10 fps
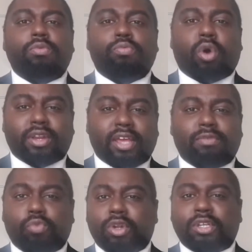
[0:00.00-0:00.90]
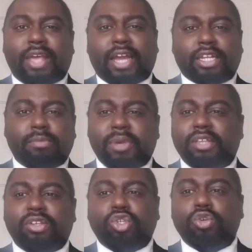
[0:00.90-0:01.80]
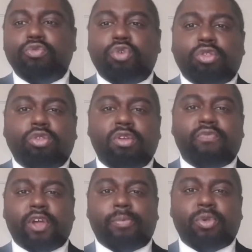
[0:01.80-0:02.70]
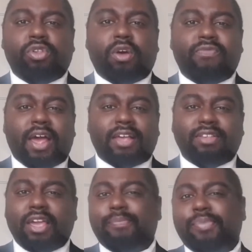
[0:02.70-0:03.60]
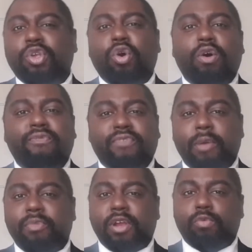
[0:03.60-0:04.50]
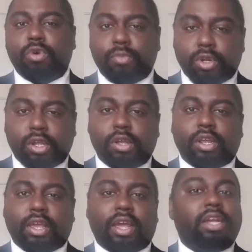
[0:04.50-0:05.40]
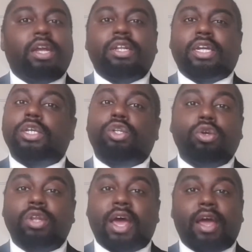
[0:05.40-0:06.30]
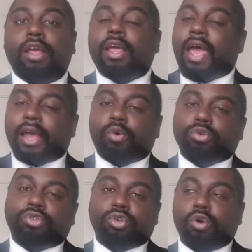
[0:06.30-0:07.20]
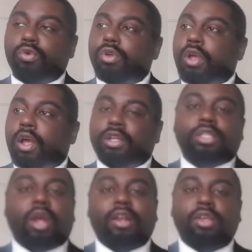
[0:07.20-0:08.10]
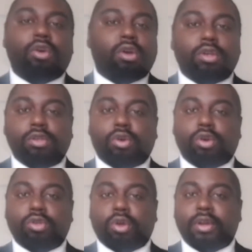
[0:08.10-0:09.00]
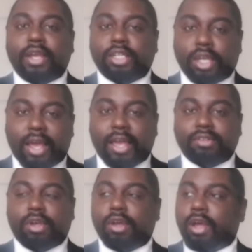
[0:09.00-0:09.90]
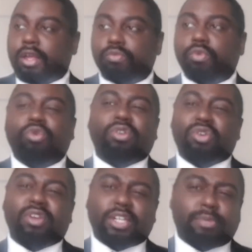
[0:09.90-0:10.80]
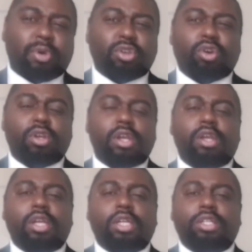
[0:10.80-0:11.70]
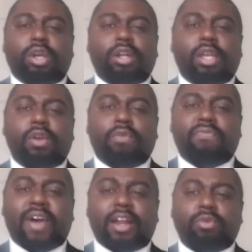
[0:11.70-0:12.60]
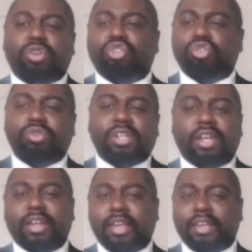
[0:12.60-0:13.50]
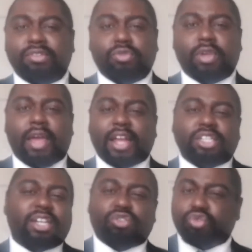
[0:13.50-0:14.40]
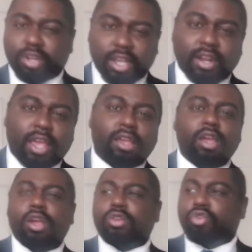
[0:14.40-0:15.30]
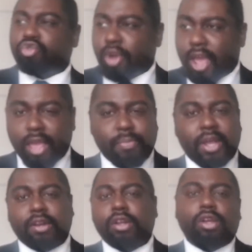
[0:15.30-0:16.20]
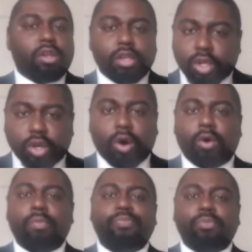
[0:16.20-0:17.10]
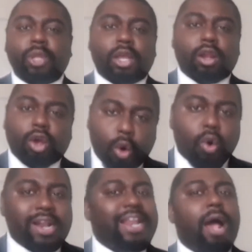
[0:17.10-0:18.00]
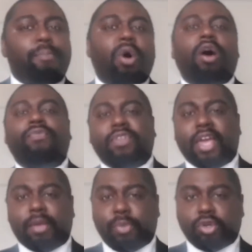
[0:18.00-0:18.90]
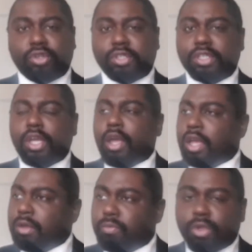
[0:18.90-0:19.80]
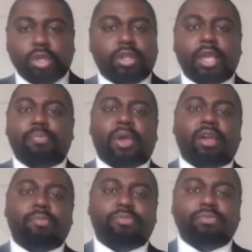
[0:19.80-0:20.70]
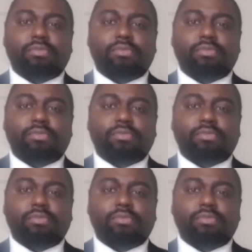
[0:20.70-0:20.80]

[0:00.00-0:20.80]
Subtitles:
what this actually means is you've got to develop yourself as a pure feminine woman, yeah? Just do that, and also study your nature as a, well, not your nature, but your study or find out your true DNA, is ancestral DNA, your tribe, and, you know, go on that path there. Because when you deep it,